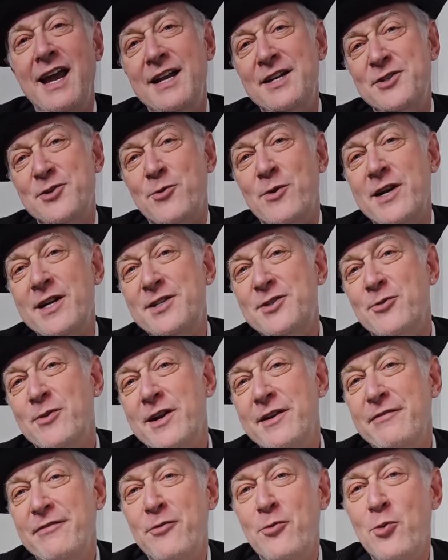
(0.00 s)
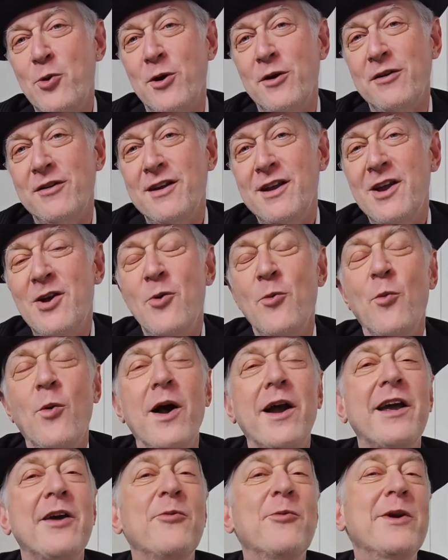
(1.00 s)
In 2024,
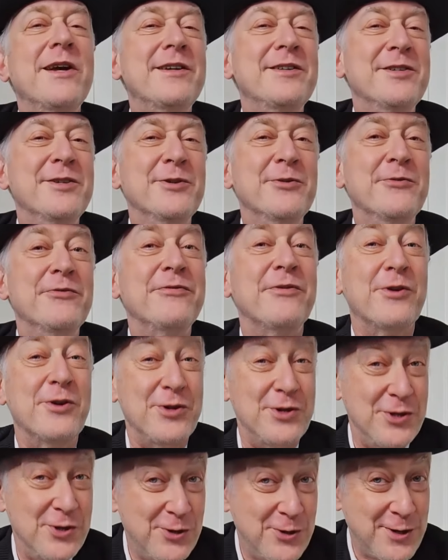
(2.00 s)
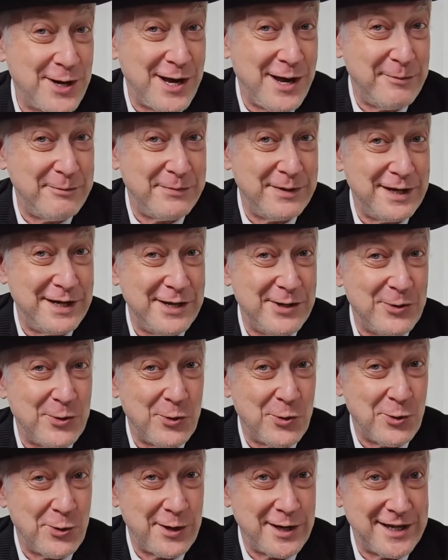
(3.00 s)
what can we do for your company
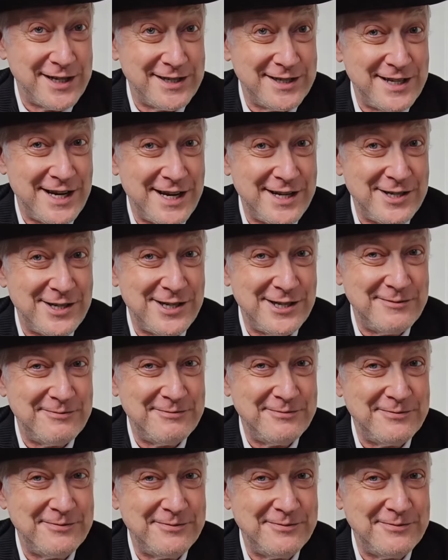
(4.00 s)
or organization?